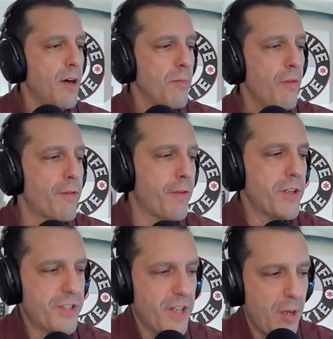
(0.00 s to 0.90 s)

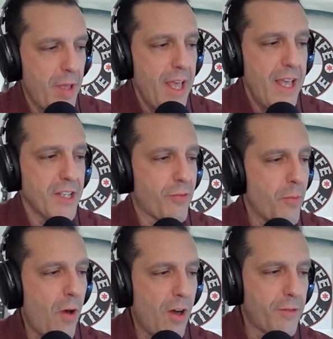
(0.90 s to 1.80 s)
First up is
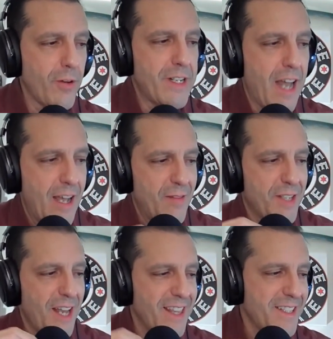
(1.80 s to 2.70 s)
from Off-Grid Knives,
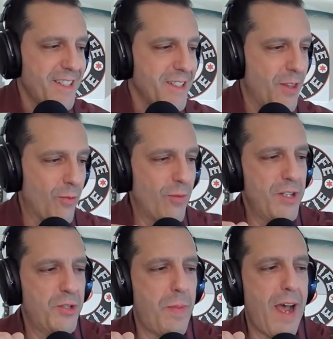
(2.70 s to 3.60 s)
and this is the
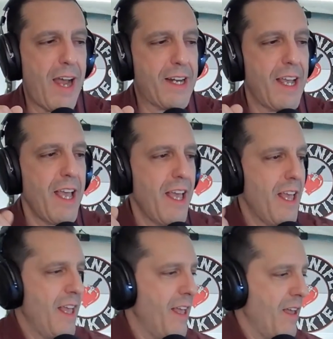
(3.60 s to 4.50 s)
Ridgeback.
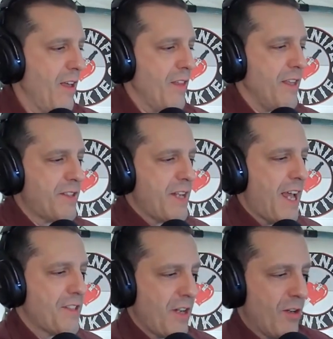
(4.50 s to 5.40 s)
This has a